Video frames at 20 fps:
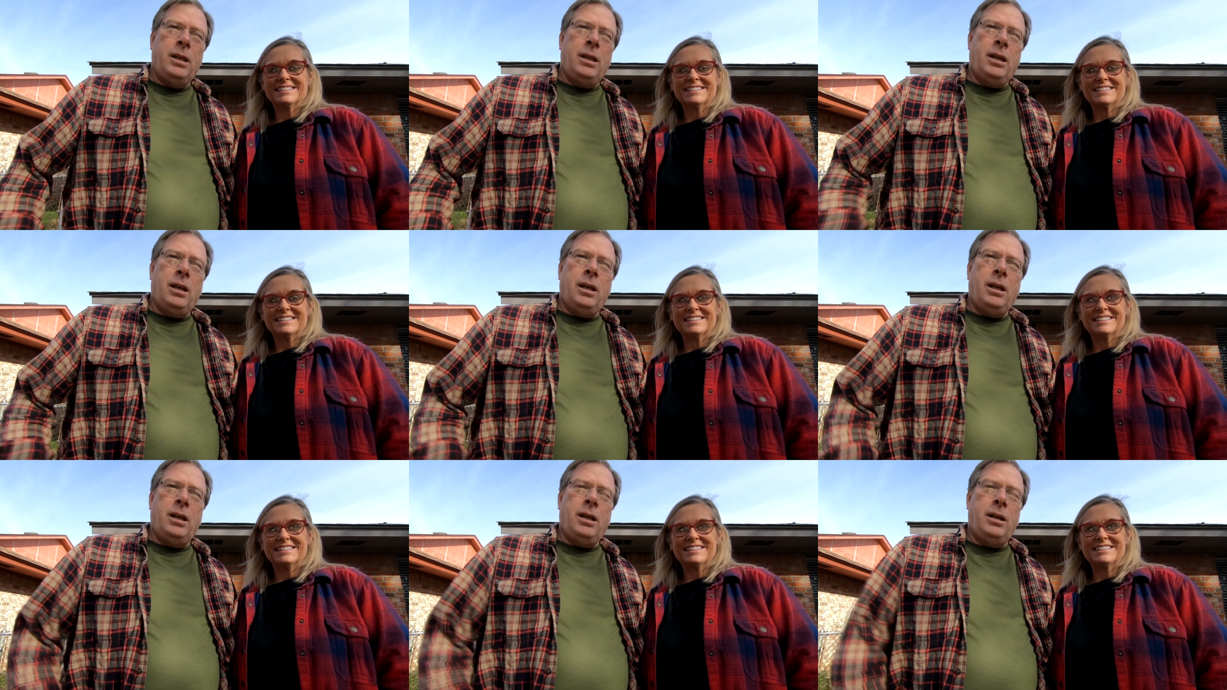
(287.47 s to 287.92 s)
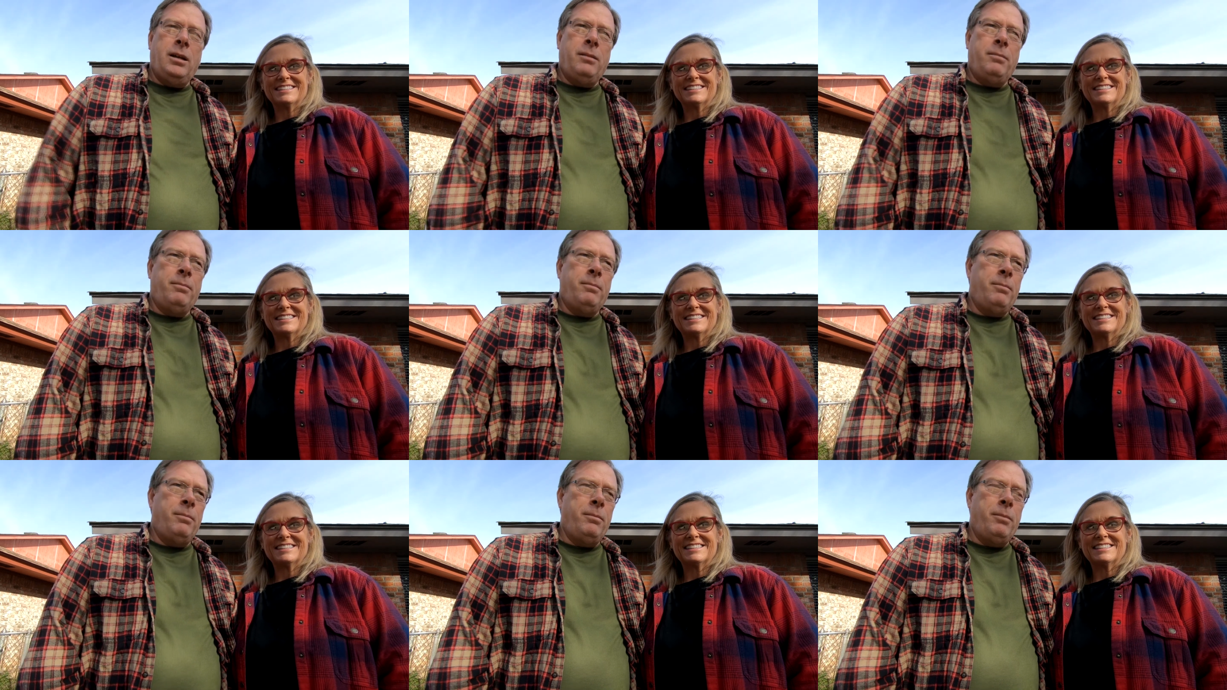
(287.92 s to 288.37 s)

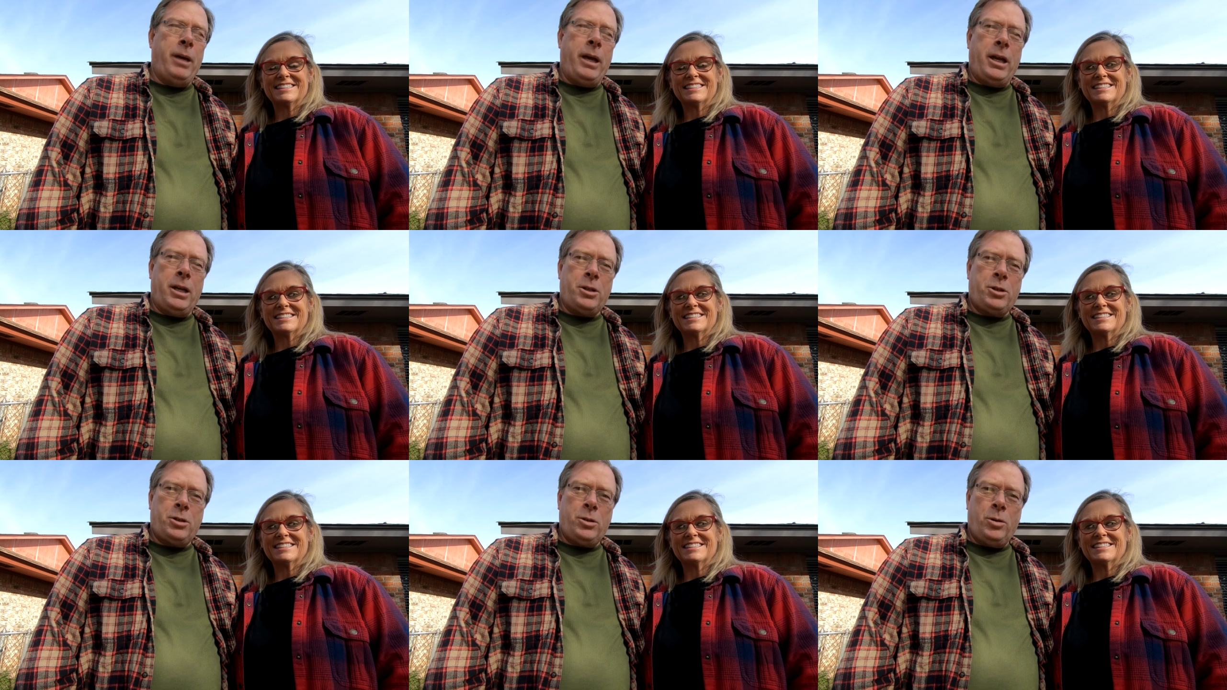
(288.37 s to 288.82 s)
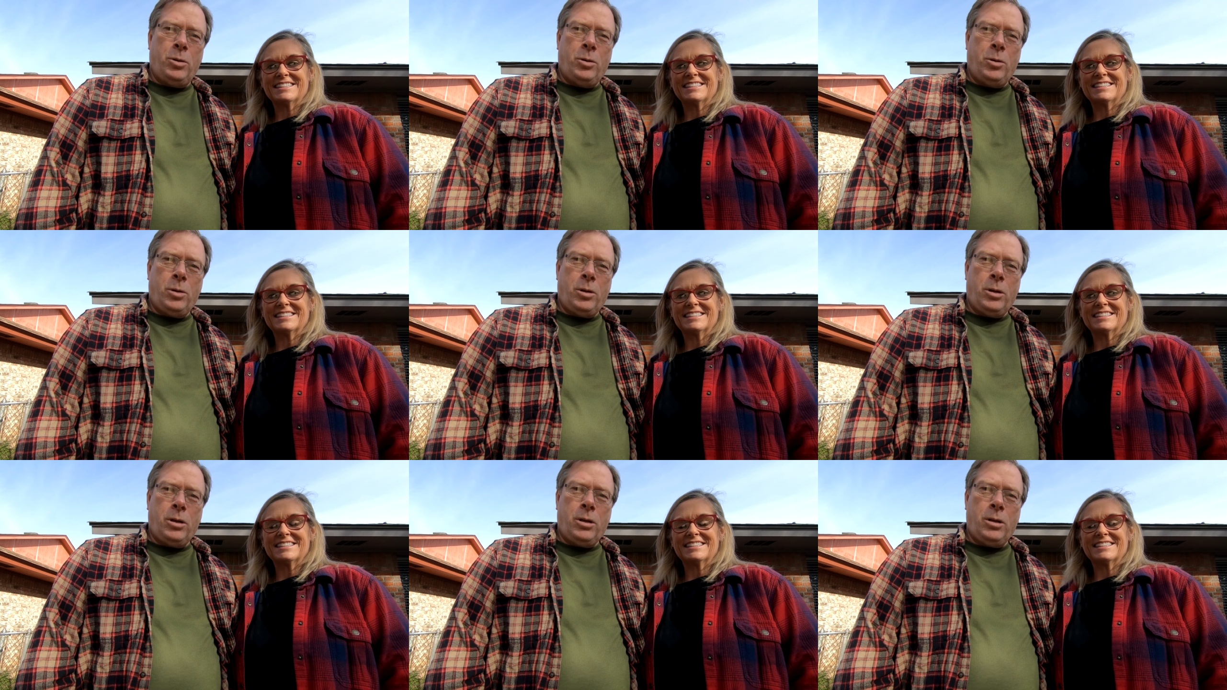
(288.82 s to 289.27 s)
Speaker 1: um, mesh
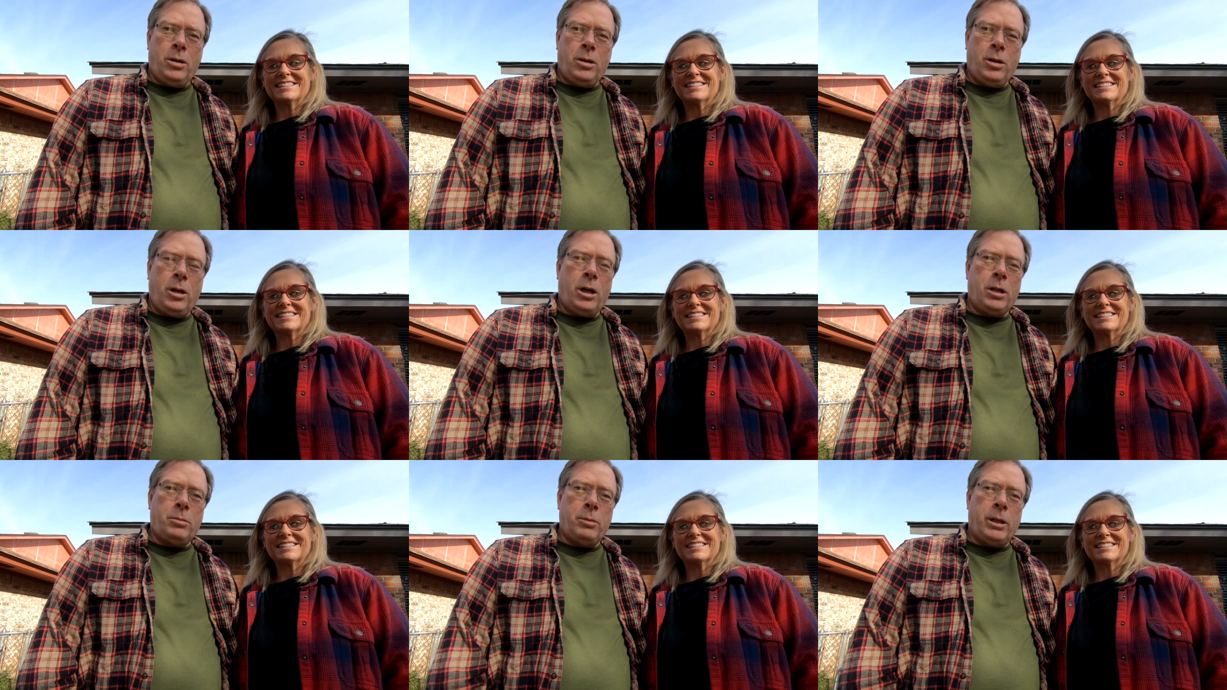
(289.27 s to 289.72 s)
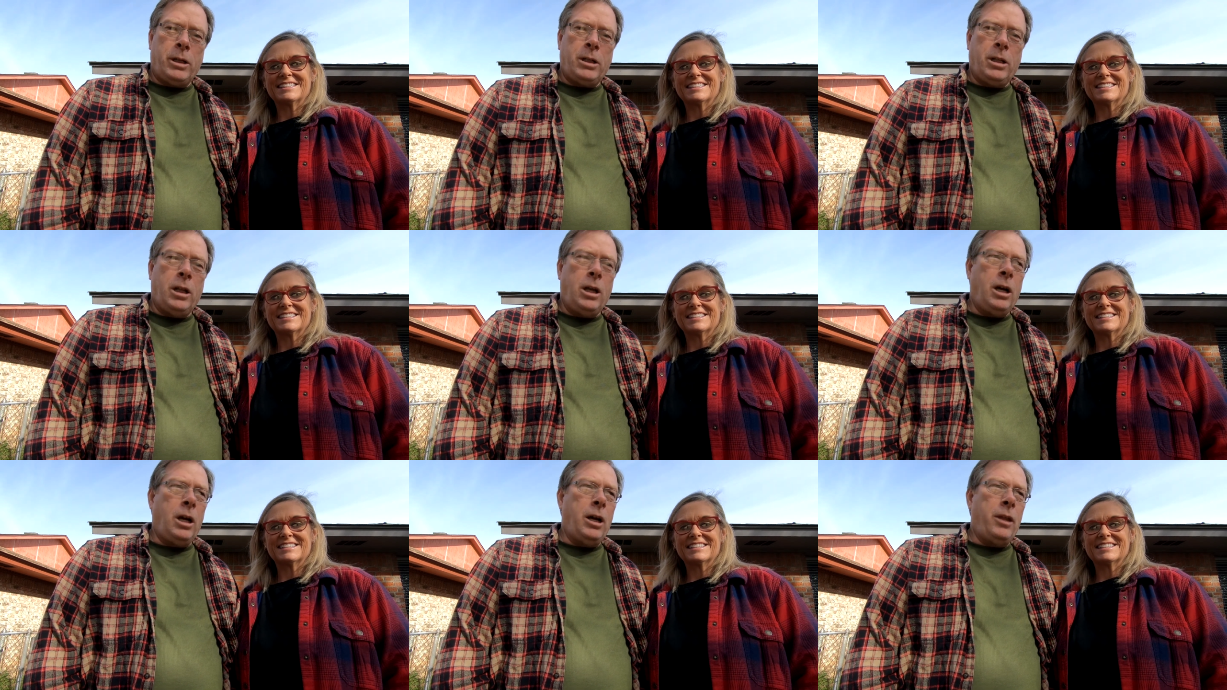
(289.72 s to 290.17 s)
or hardware
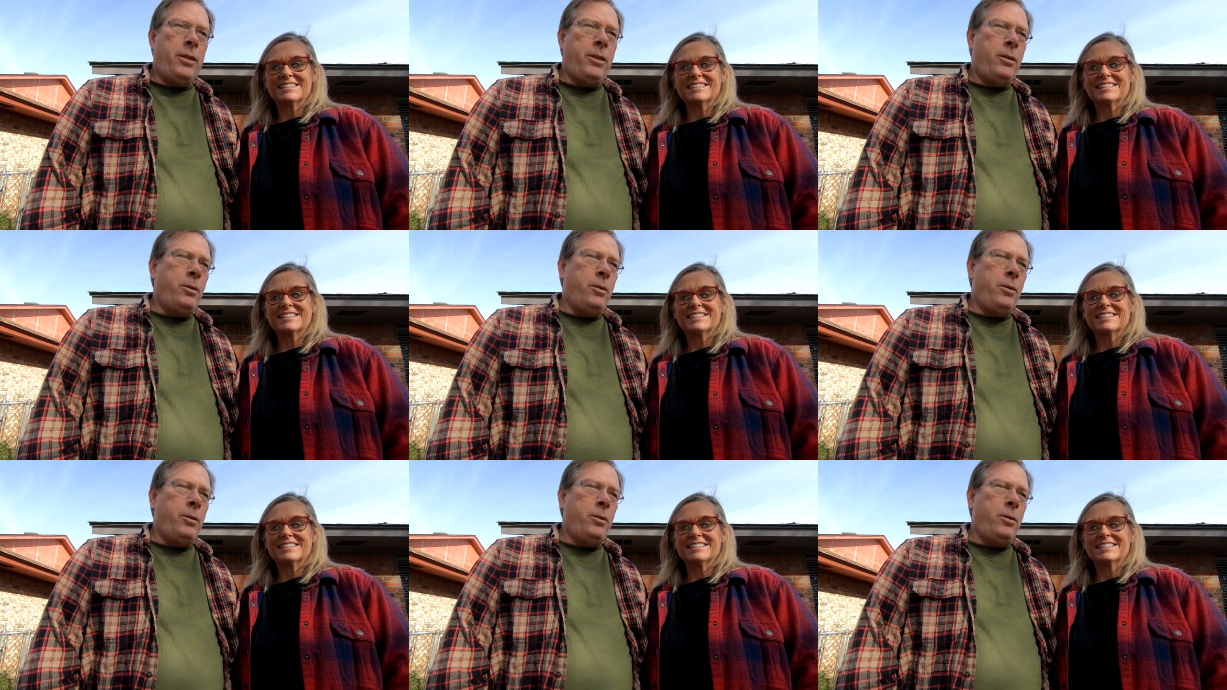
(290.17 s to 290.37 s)
cloth